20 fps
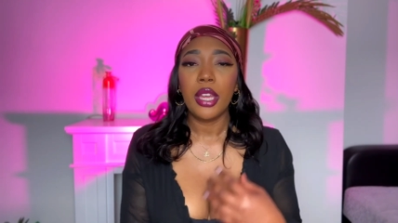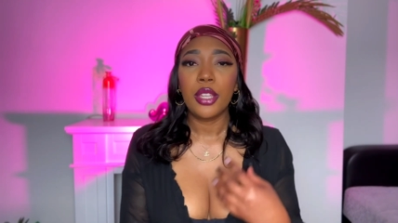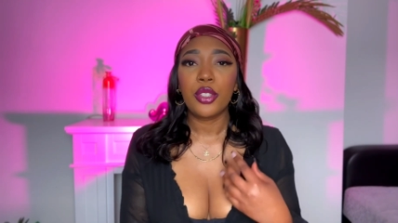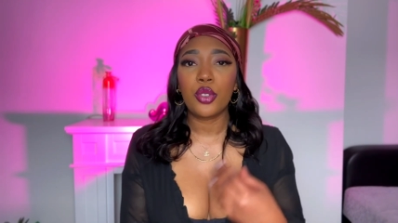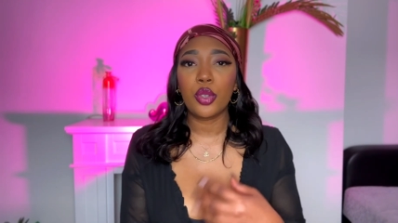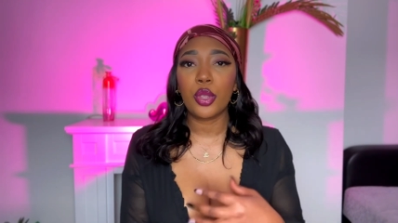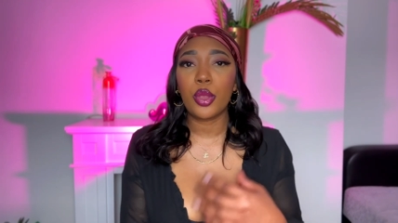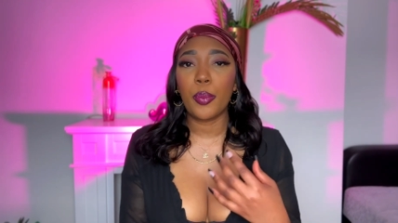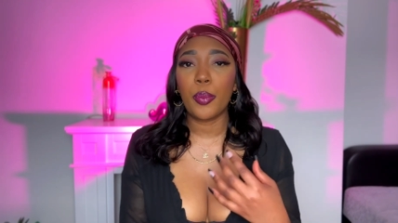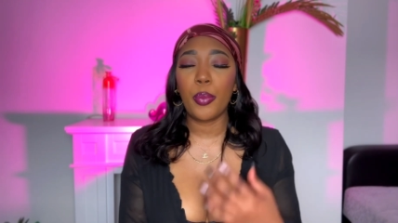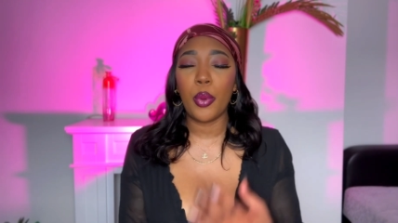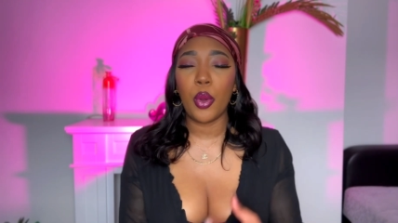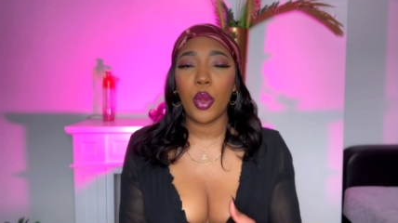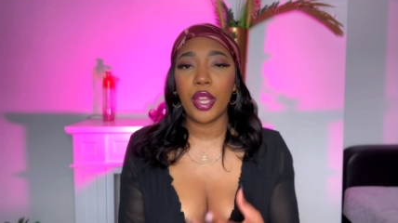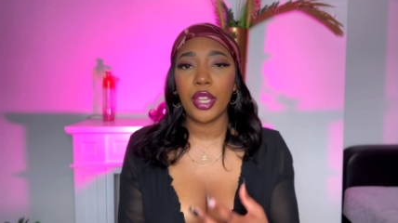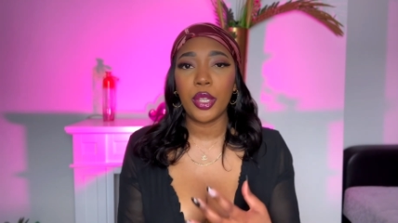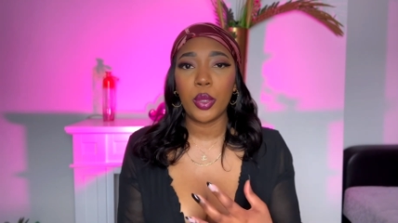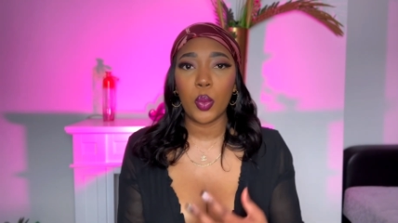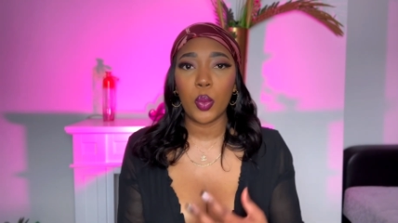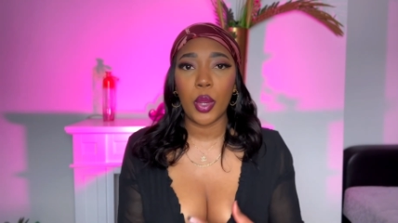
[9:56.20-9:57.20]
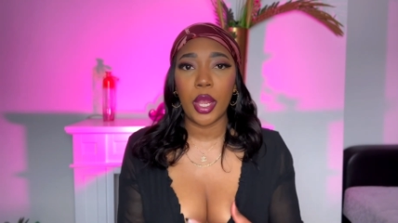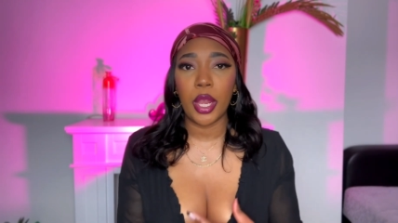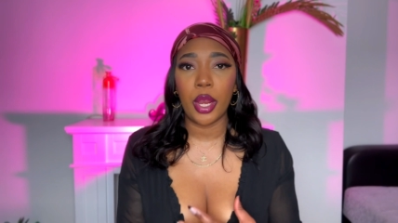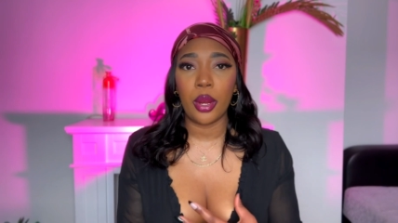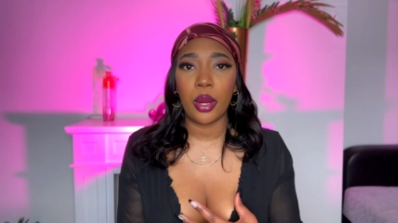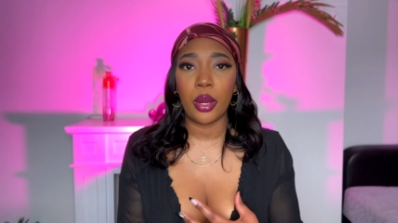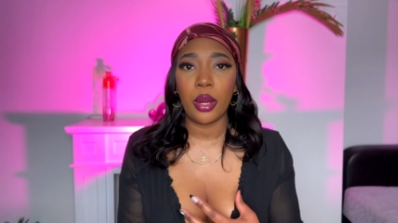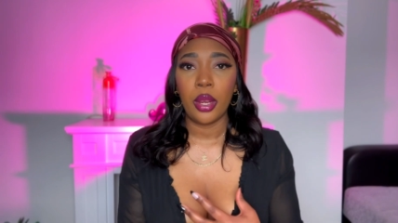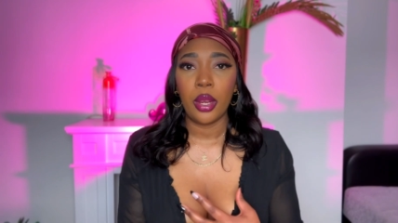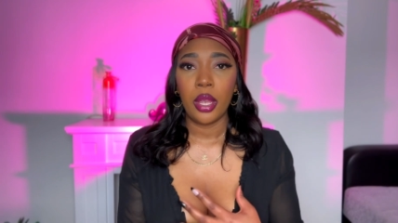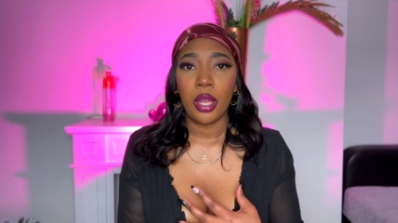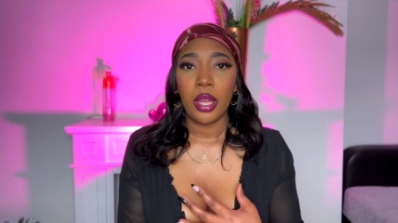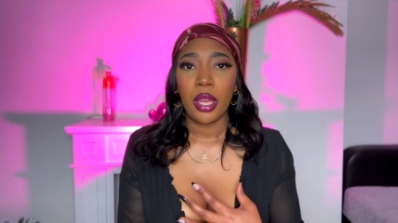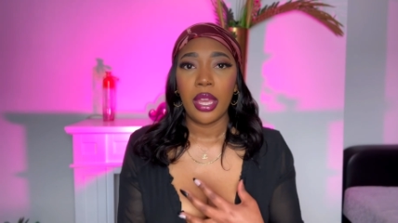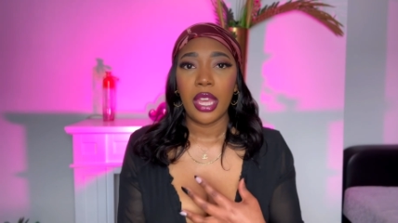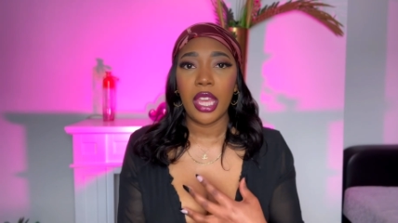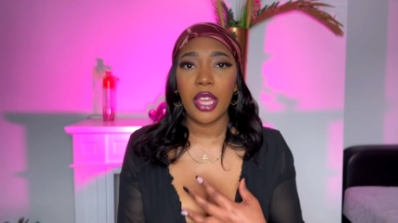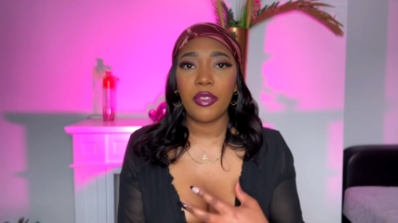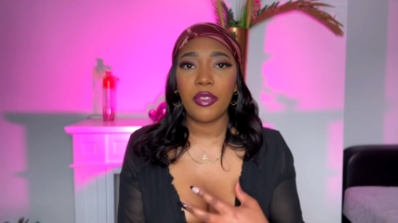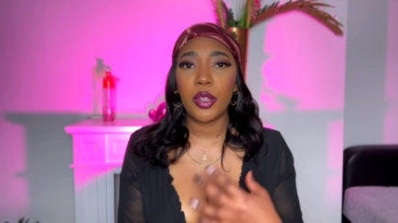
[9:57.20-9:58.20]
to the point where
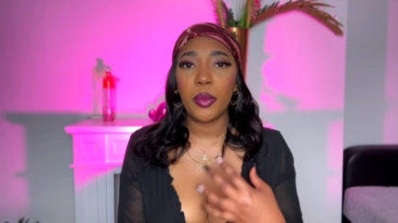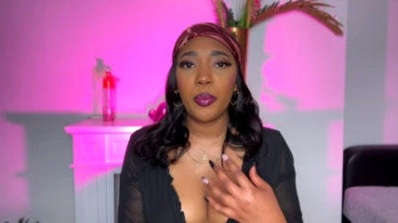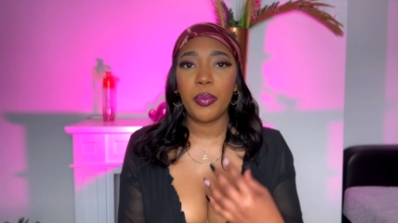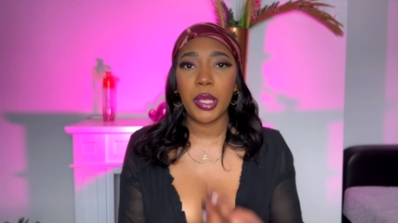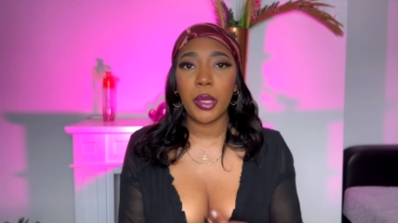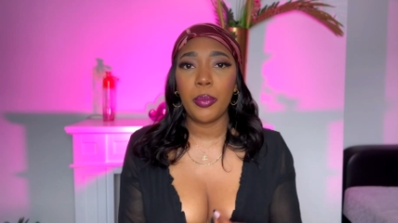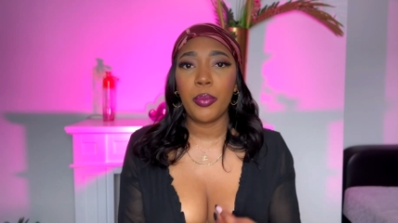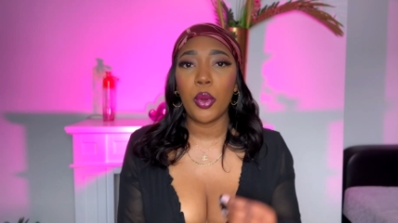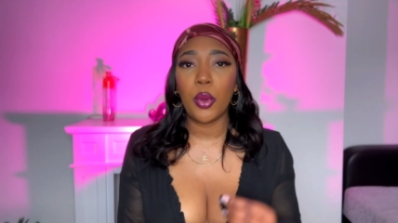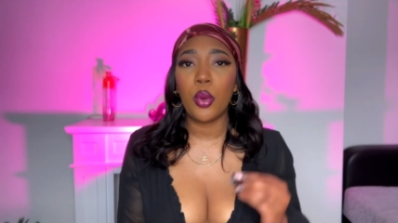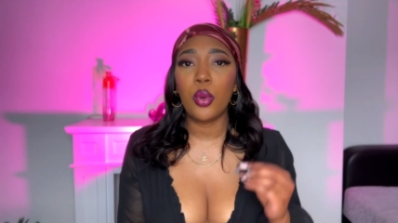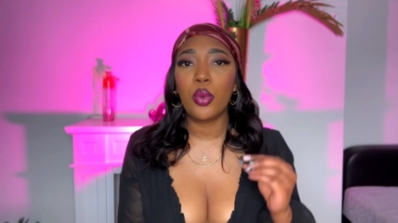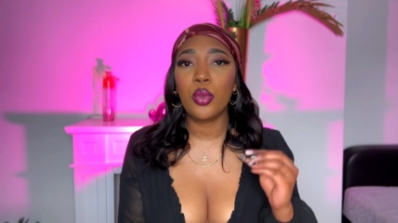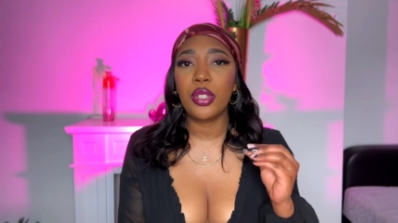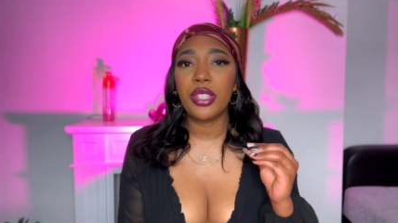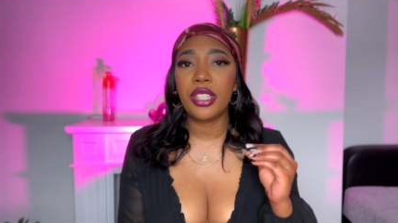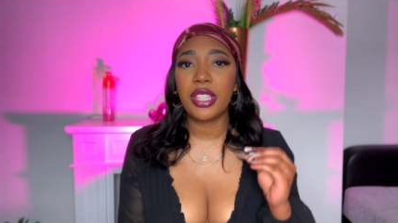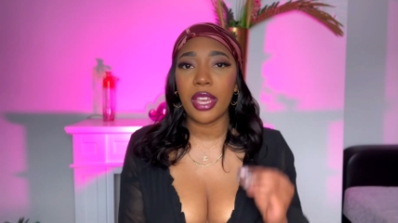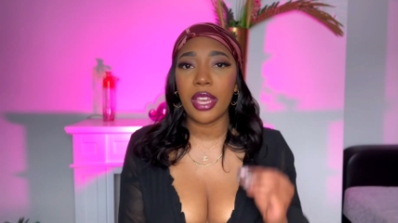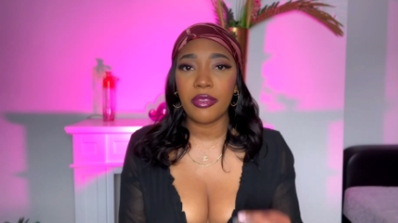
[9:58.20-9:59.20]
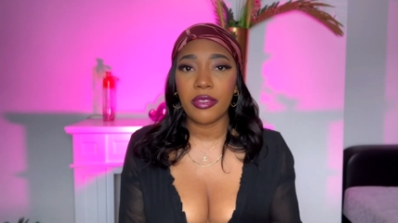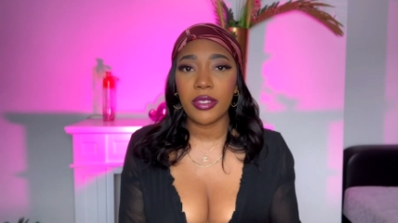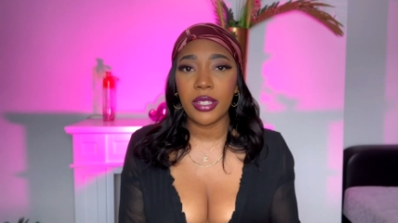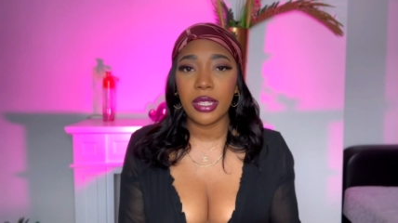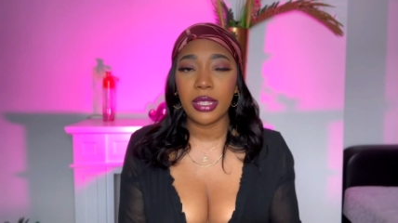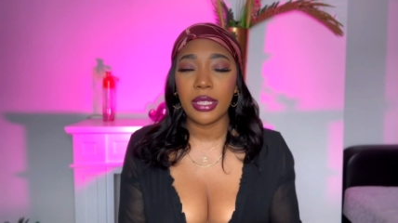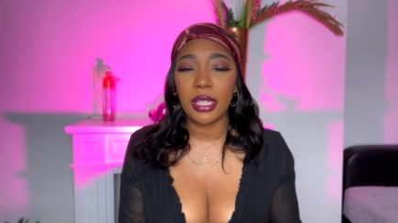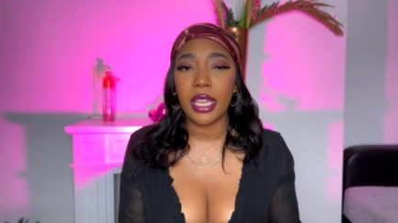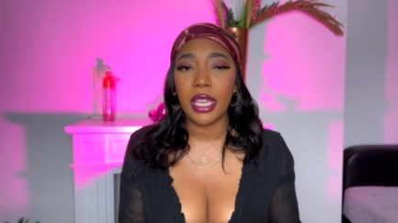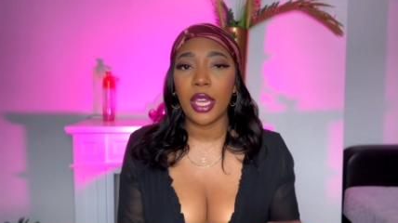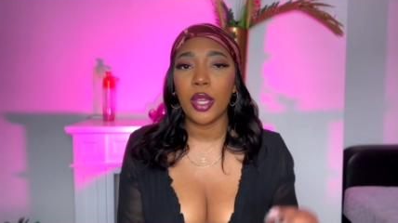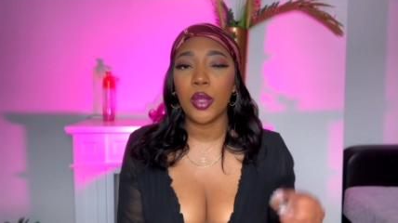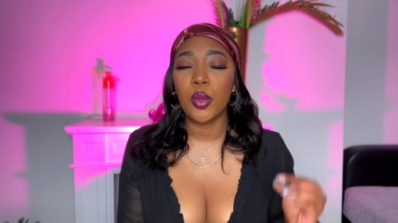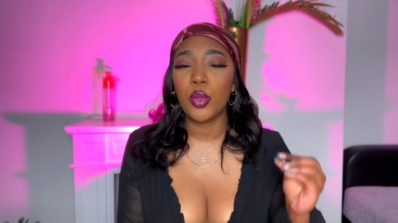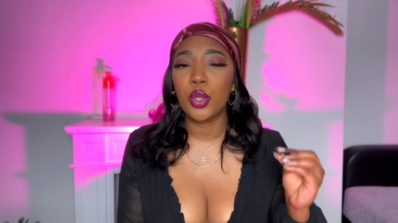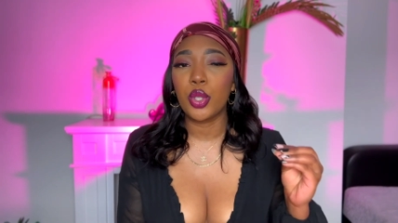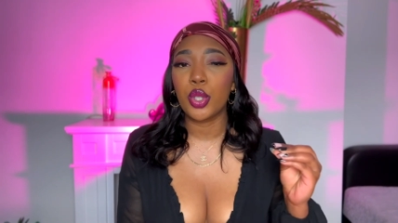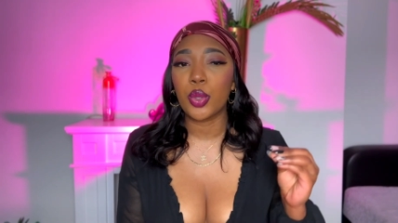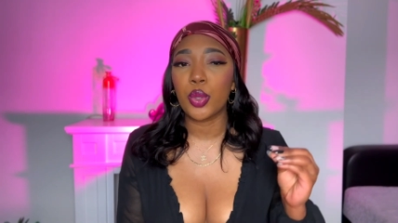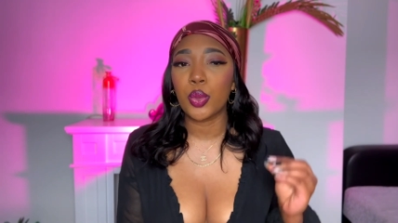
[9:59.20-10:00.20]
even people who definitely and
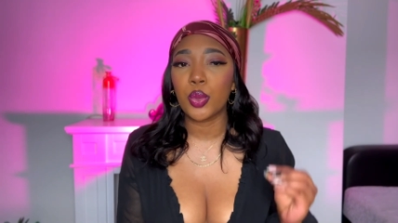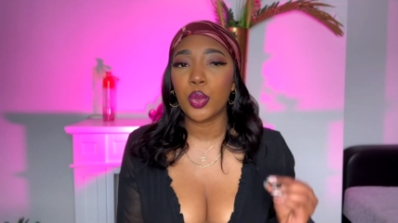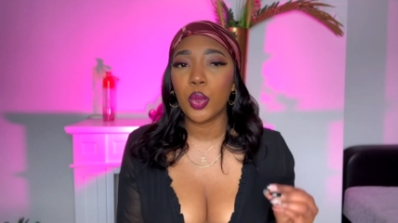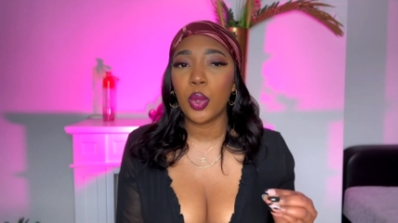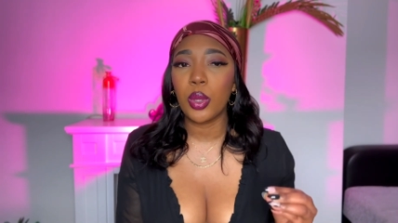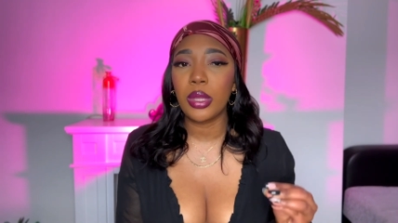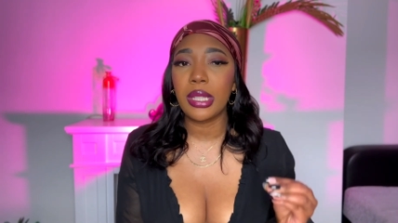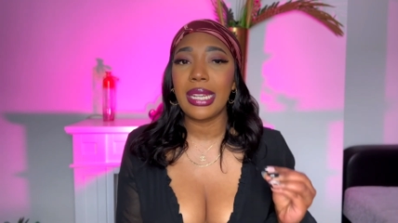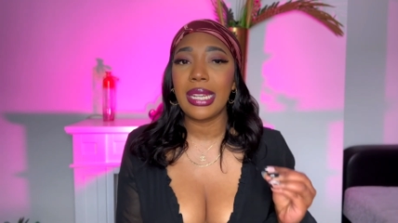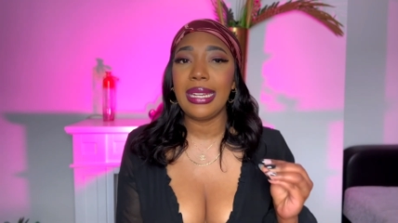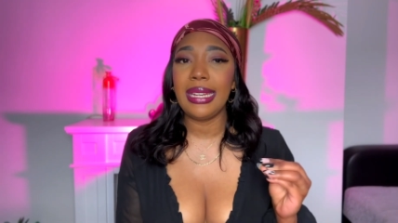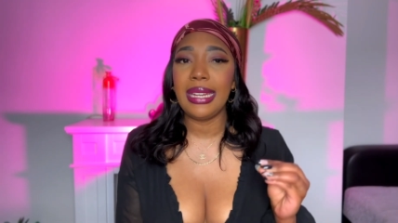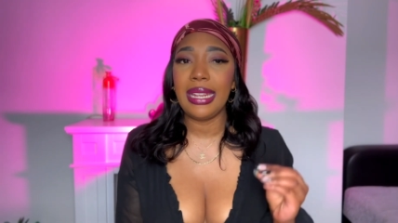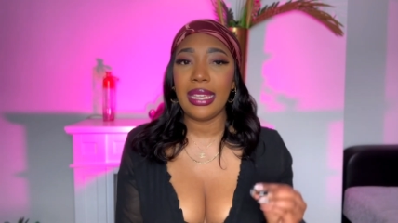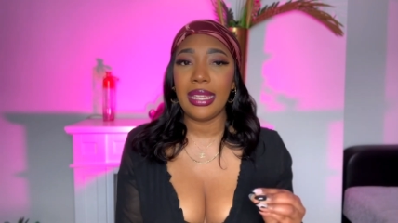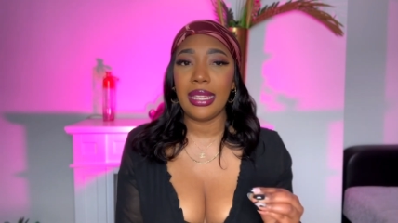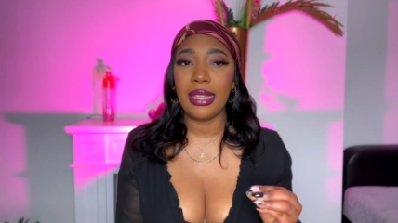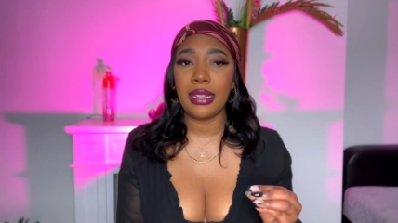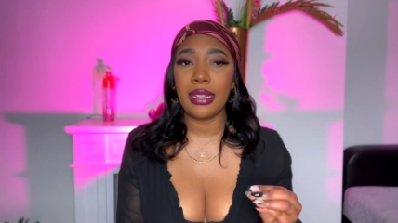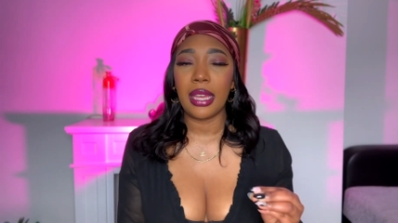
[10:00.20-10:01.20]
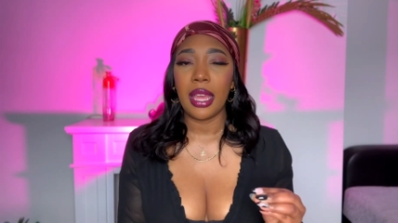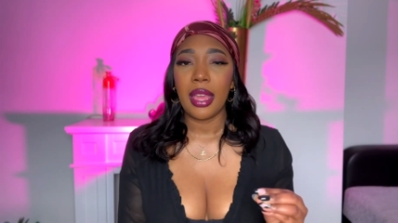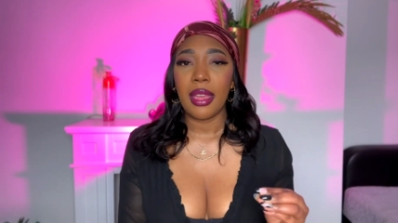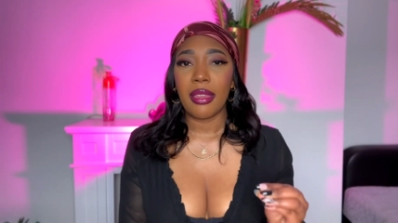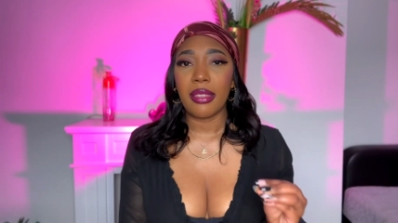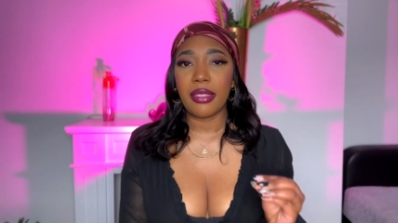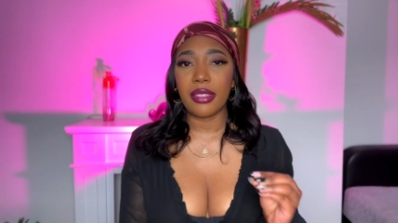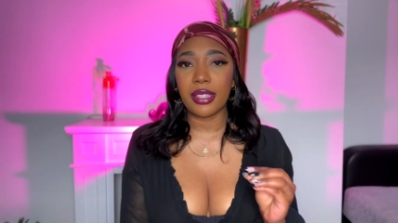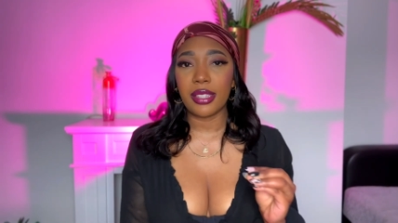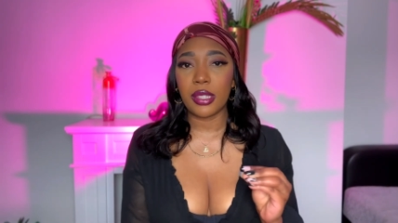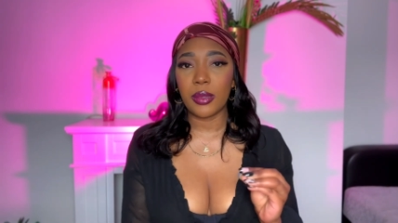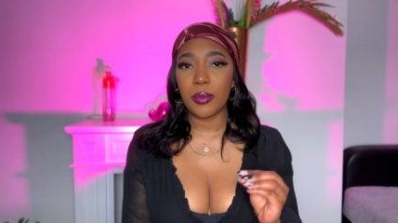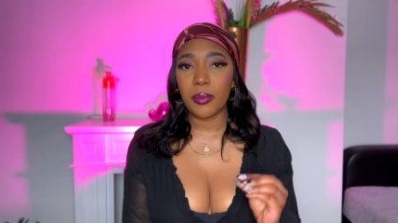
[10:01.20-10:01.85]
who truly need this